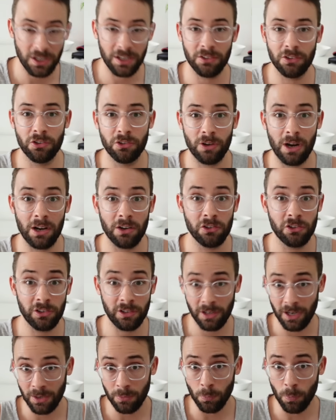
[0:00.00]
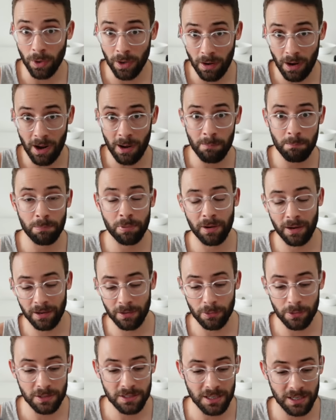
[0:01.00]
and strategy and where I'm
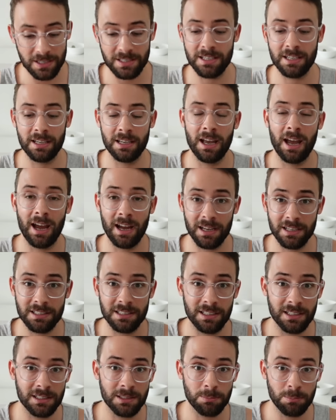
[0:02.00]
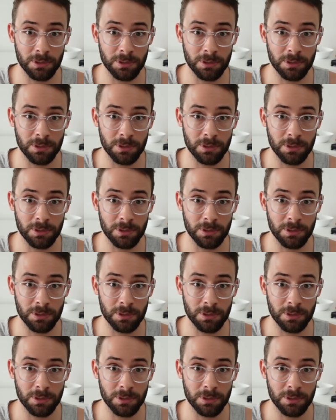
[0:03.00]
prioritizing assets,